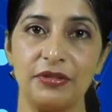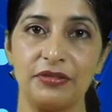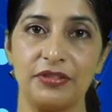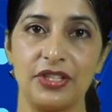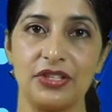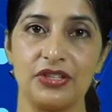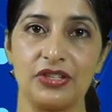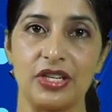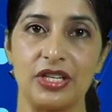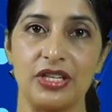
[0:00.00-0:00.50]
of
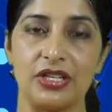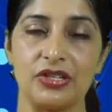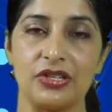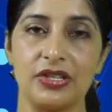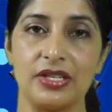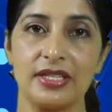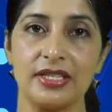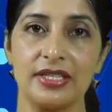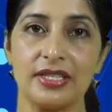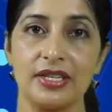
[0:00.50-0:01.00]
the
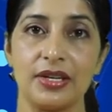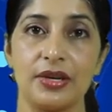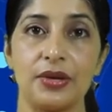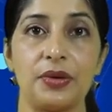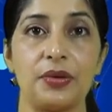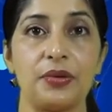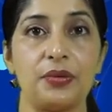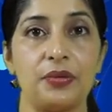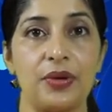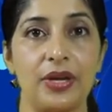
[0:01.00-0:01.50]
changes,
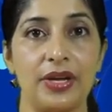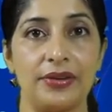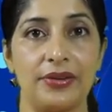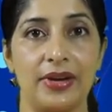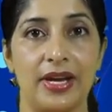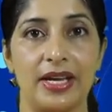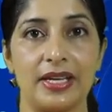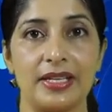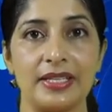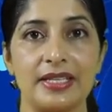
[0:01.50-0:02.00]

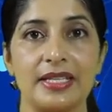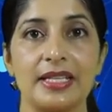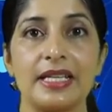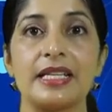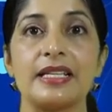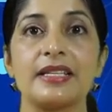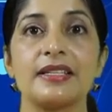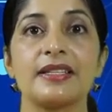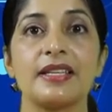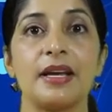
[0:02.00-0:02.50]
whereas
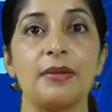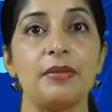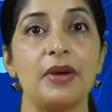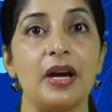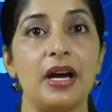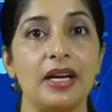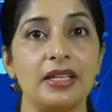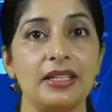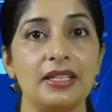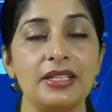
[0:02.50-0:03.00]

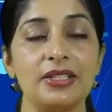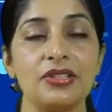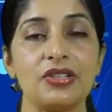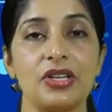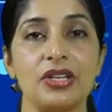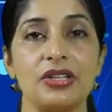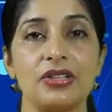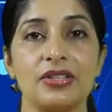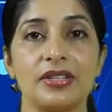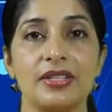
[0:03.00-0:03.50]
some other
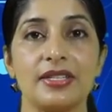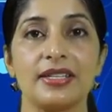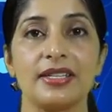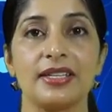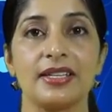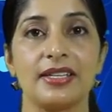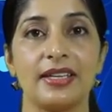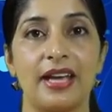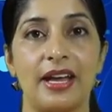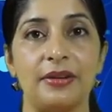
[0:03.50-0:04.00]

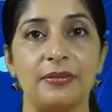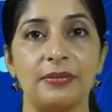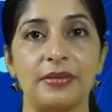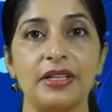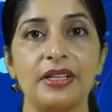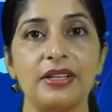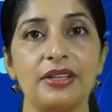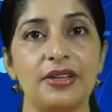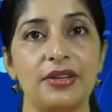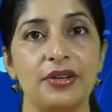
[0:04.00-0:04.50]
changes can
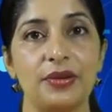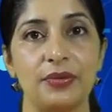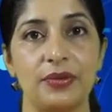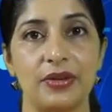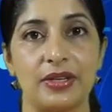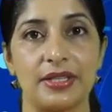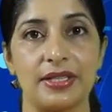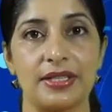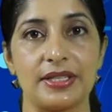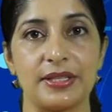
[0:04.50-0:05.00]
be
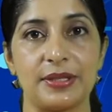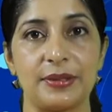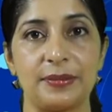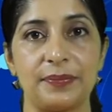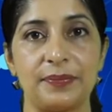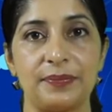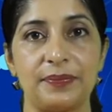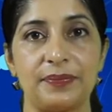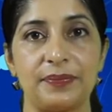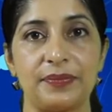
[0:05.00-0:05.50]
reversed.
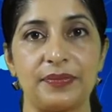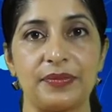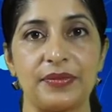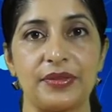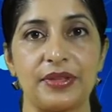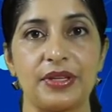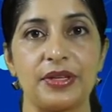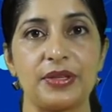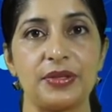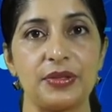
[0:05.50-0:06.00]

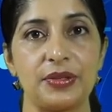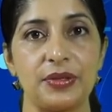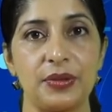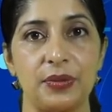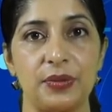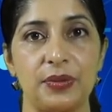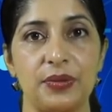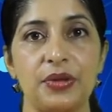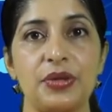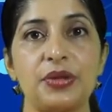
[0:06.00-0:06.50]

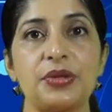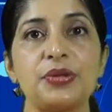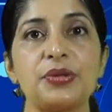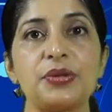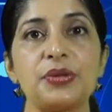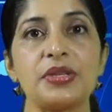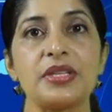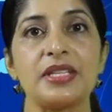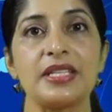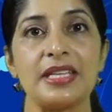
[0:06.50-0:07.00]
So,
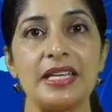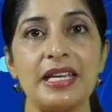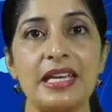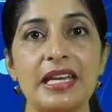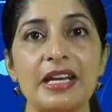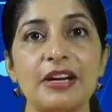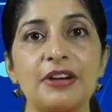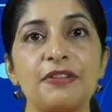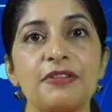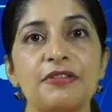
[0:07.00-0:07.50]
to
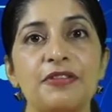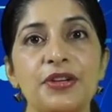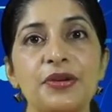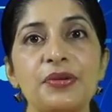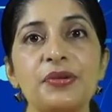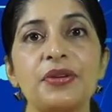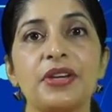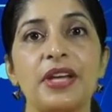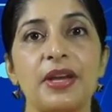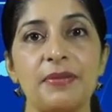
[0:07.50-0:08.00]
see a
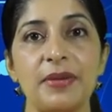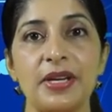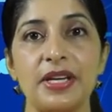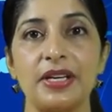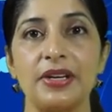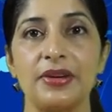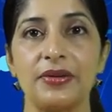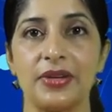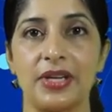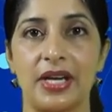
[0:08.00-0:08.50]
few
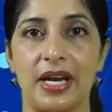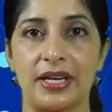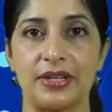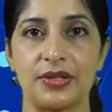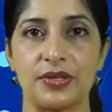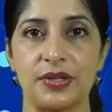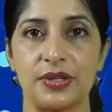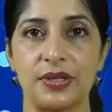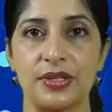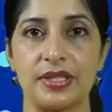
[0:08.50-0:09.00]
chemical
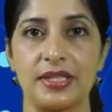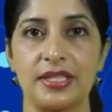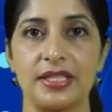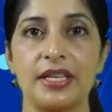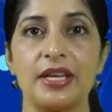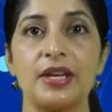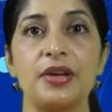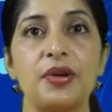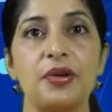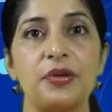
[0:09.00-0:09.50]

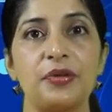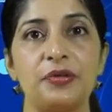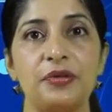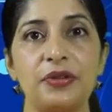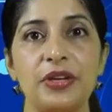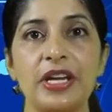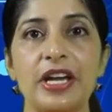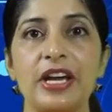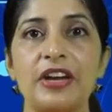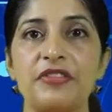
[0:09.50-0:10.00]
reactions,
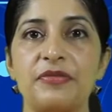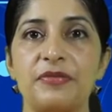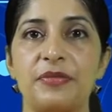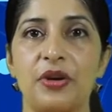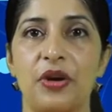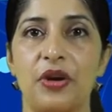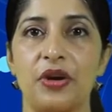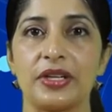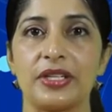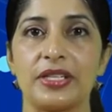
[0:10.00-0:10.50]
we have
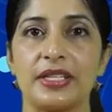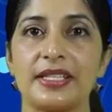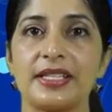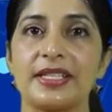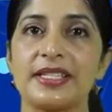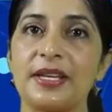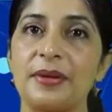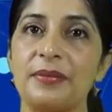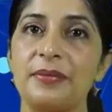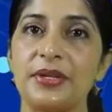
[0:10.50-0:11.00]
brought
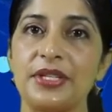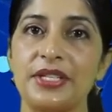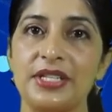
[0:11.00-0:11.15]
some